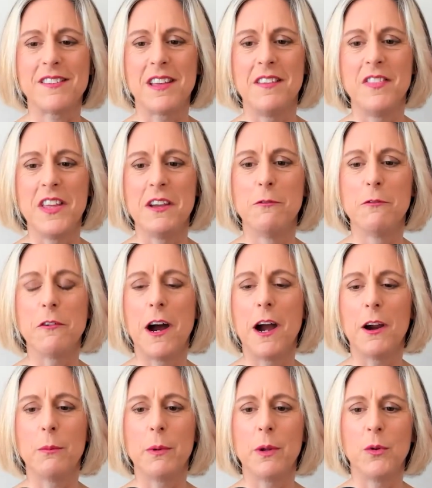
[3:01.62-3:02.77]
in the
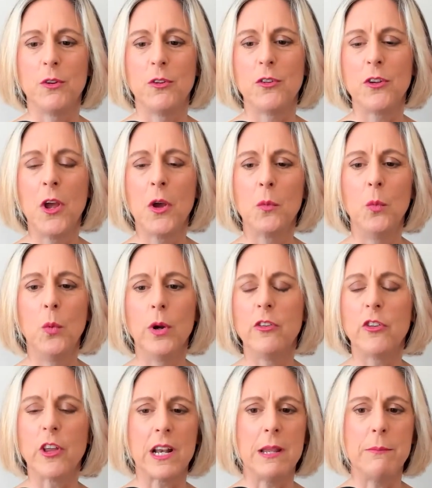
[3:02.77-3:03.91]
environment would
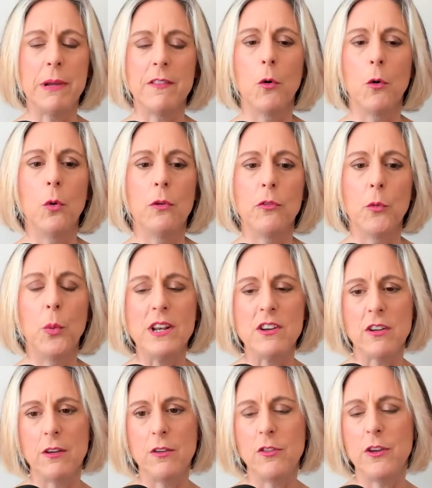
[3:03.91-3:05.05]
suddenly mean that all of the
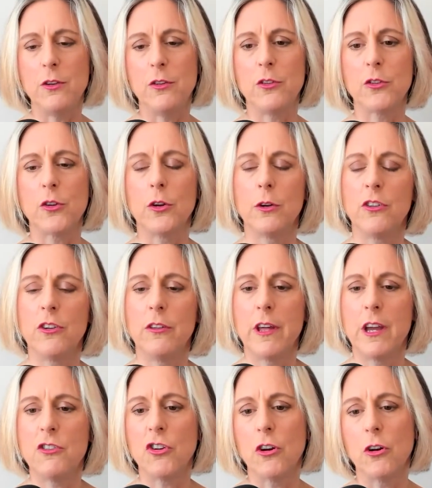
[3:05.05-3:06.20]
Windows users couldn't do
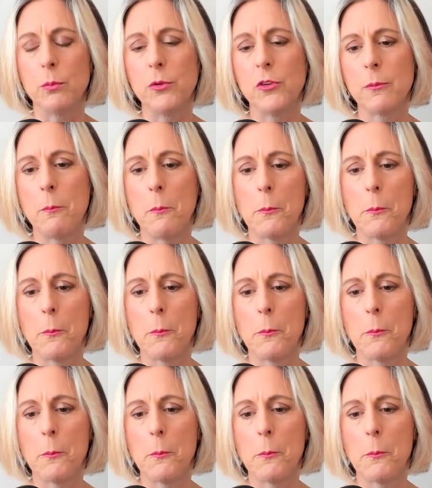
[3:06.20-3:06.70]
their jobs.